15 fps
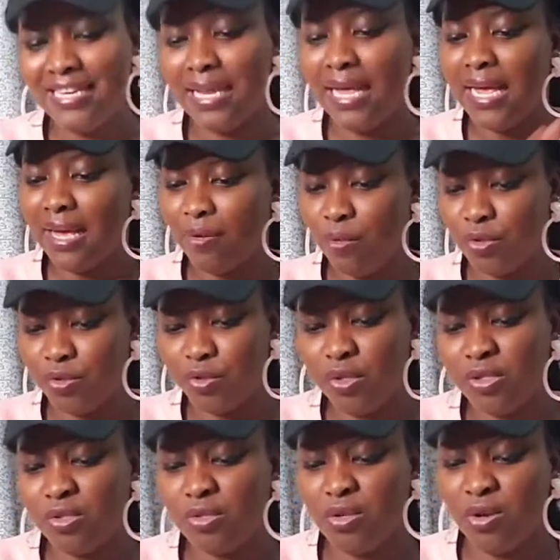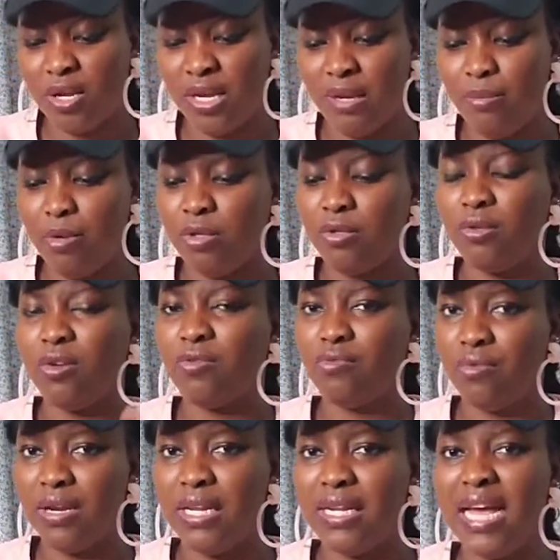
Diane was just talking, but not really.